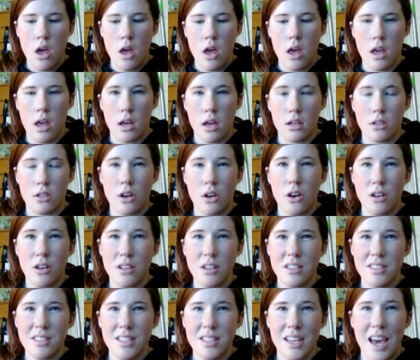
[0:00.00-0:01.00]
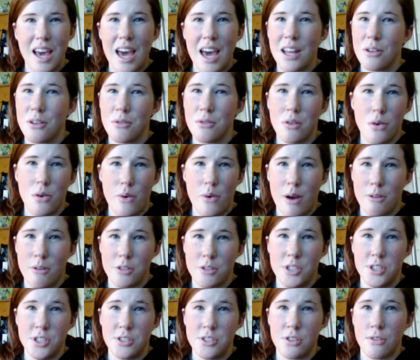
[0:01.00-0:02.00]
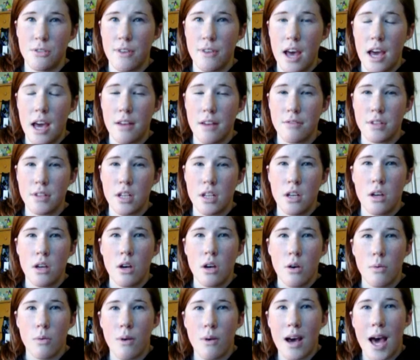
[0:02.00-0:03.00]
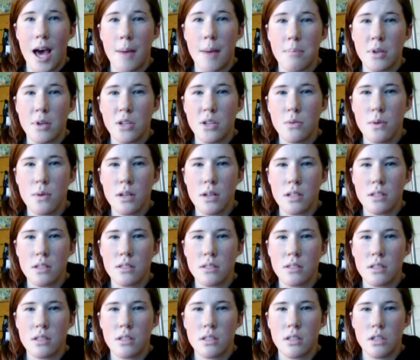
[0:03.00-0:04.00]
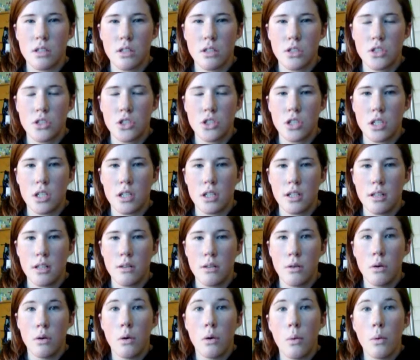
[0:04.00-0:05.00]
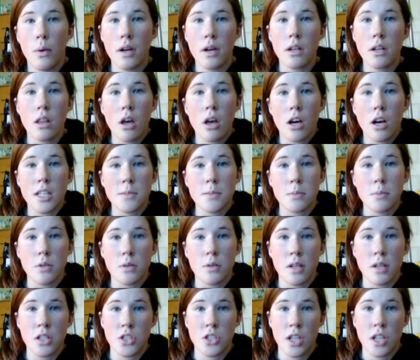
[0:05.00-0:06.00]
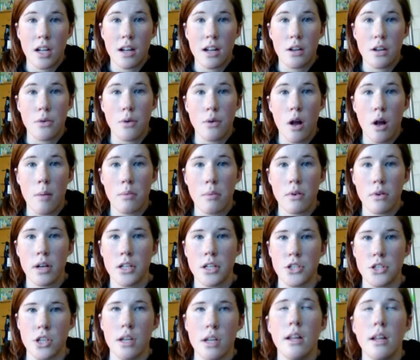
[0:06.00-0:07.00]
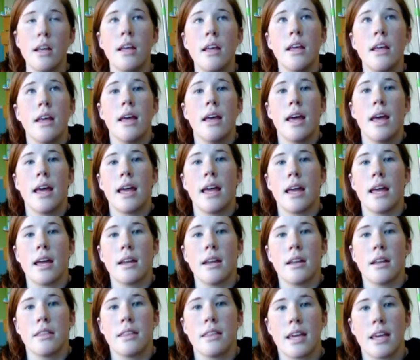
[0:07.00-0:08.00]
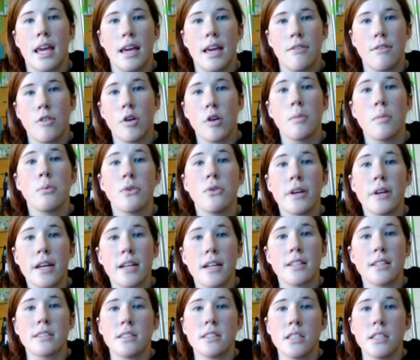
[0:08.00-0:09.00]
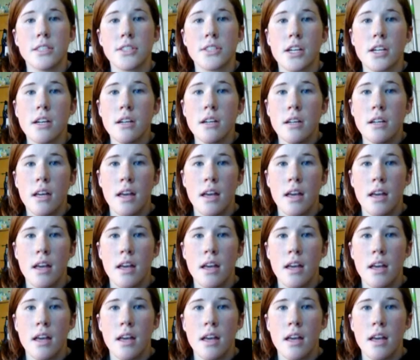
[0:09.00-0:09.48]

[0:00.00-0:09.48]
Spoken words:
and honestly, I don't know how she survived. What happened was she went to the hospital because she had to do an operation, and they gave her a pre-anesthesia,